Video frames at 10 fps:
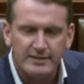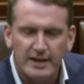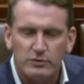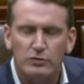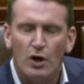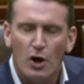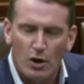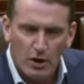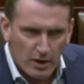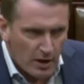that will
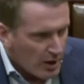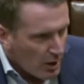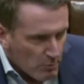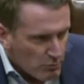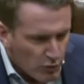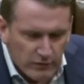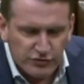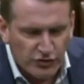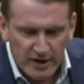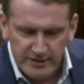move a
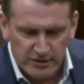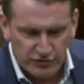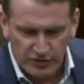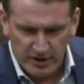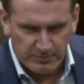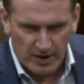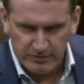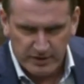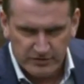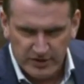child out of child
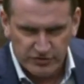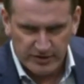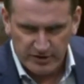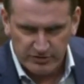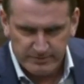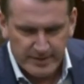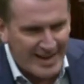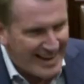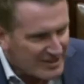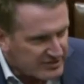poverty is education,
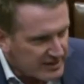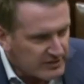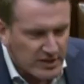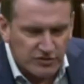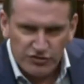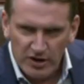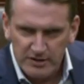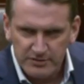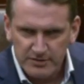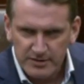is giving that
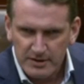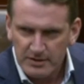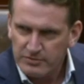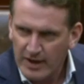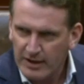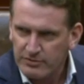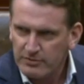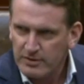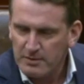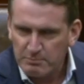child that
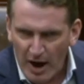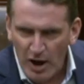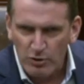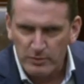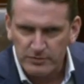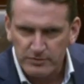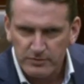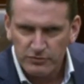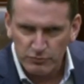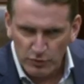empowerment
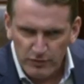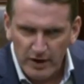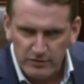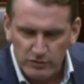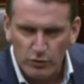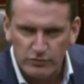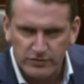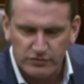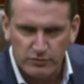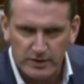to move out of their own
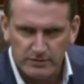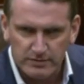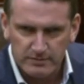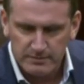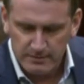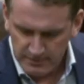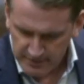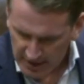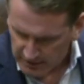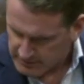situation. Now,